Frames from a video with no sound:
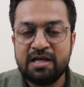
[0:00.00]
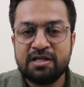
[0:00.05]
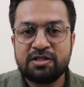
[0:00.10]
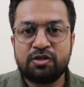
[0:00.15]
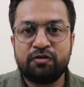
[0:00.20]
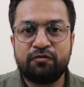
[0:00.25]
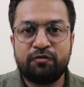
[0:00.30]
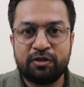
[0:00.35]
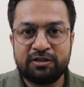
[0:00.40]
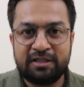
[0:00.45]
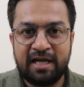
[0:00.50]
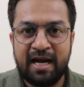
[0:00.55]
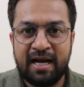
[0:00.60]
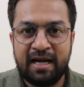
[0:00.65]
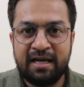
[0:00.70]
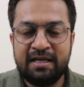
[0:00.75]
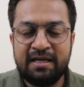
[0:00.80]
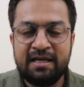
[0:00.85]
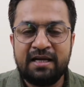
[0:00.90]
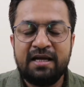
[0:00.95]
So for
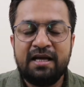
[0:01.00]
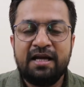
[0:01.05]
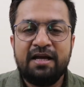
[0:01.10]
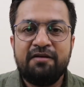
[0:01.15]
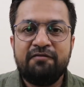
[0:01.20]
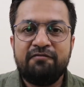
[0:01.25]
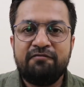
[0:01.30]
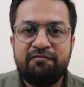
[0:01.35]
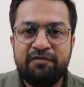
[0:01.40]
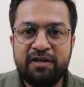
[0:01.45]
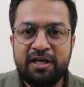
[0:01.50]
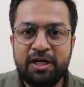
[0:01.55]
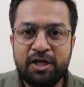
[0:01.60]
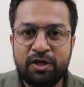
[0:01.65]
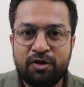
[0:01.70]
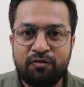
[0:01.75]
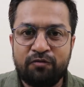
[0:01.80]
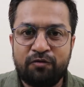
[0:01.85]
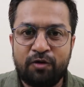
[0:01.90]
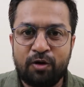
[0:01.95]
that, we
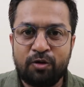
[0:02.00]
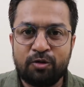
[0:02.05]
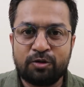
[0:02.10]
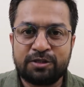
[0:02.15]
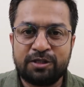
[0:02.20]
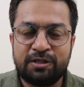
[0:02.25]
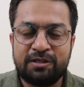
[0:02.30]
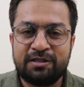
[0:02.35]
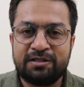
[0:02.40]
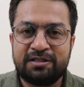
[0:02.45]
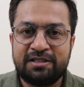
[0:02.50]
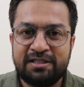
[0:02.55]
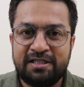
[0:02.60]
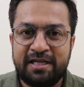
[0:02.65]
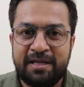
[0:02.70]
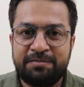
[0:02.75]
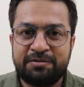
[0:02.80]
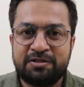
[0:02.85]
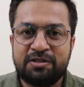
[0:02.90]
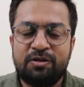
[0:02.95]
need to follow certain
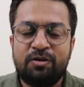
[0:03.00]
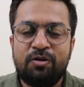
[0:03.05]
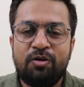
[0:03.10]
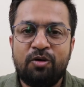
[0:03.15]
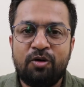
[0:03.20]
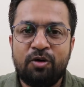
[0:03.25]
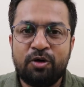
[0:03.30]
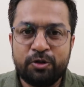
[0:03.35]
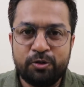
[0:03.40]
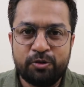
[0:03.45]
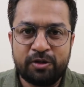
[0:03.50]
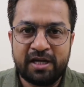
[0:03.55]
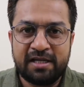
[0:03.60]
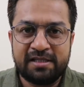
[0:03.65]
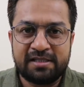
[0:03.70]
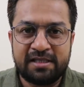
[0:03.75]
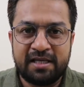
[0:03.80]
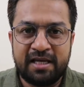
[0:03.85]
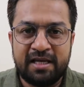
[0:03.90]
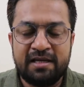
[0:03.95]
steps, or you
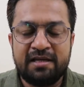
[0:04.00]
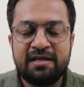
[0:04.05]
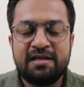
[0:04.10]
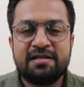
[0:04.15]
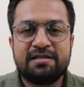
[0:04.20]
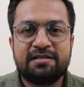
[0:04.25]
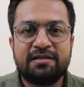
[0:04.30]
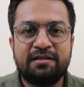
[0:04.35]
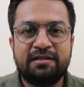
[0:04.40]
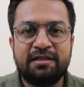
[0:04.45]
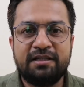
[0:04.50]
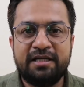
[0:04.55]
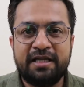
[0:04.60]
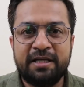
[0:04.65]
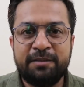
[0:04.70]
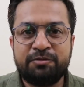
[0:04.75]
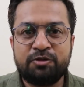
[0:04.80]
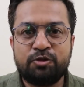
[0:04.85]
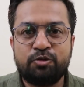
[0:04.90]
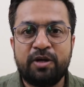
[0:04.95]
can say certain
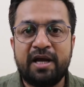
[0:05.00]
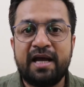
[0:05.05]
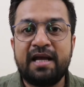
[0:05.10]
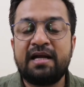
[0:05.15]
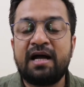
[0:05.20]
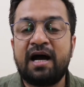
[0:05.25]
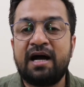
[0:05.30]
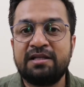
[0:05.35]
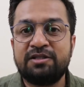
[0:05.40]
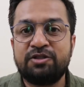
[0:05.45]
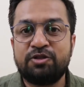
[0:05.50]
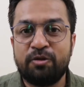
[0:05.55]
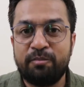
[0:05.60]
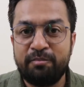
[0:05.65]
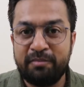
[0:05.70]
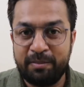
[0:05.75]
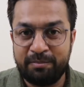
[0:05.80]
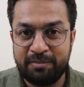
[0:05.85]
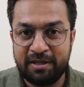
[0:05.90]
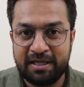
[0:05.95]
tips to enhance your
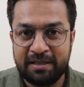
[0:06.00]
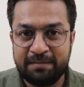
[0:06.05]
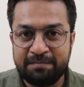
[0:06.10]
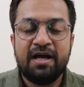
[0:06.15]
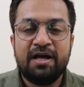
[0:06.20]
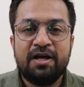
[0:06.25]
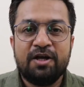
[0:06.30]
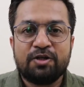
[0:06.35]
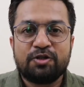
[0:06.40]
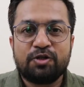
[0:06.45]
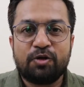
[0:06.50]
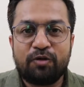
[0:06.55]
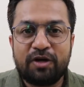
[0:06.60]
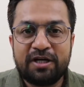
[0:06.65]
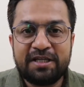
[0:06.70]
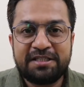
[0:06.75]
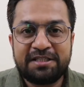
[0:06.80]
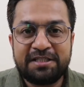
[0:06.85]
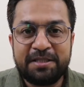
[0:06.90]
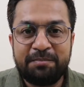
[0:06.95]
memory. So
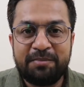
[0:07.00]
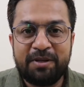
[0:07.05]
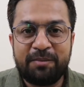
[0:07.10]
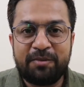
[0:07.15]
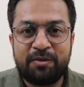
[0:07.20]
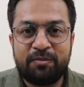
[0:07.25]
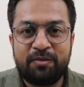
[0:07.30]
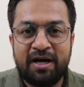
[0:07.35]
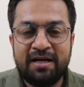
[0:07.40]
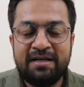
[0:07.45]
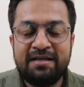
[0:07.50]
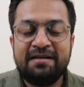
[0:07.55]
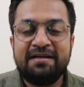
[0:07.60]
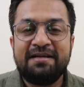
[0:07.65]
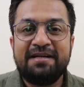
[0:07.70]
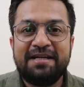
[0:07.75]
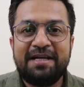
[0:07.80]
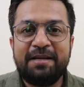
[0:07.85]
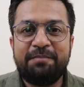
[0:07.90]
what is tip number one?